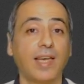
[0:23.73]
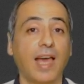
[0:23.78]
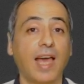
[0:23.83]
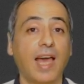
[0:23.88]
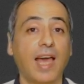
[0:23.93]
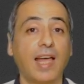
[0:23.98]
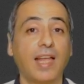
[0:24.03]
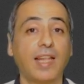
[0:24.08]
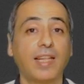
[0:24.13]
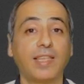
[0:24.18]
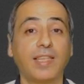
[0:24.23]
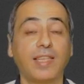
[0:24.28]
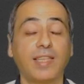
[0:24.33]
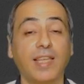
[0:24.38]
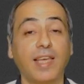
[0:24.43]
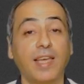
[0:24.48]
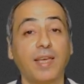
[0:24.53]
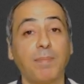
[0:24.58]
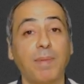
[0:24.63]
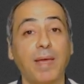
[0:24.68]
and
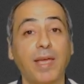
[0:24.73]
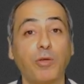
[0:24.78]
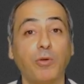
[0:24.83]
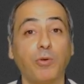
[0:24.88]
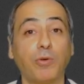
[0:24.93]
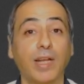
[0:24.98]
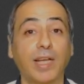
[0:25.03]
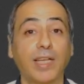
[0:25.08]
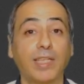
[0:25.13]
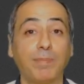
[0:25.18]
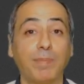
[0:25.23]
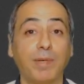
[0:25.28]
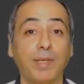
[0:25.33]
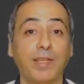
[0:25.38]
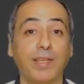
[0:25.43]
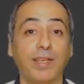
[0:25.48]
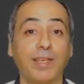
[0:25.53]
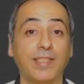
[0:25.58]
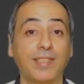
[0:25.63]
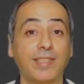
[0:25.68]
they make your
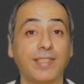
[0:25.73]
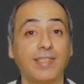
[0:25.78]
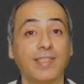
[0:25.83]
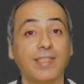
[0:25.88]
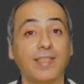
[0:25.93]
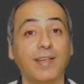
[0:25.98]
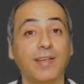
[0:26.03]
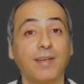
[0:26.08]
experience